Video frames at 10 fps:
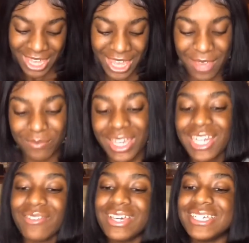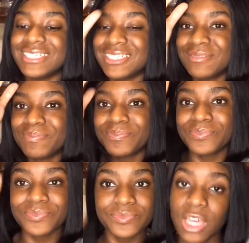But anyways,
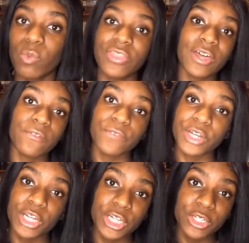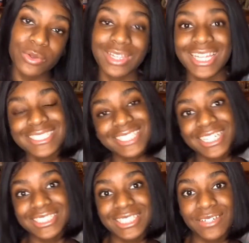without further ado, let's get
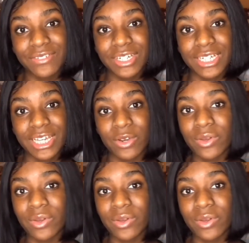into the video.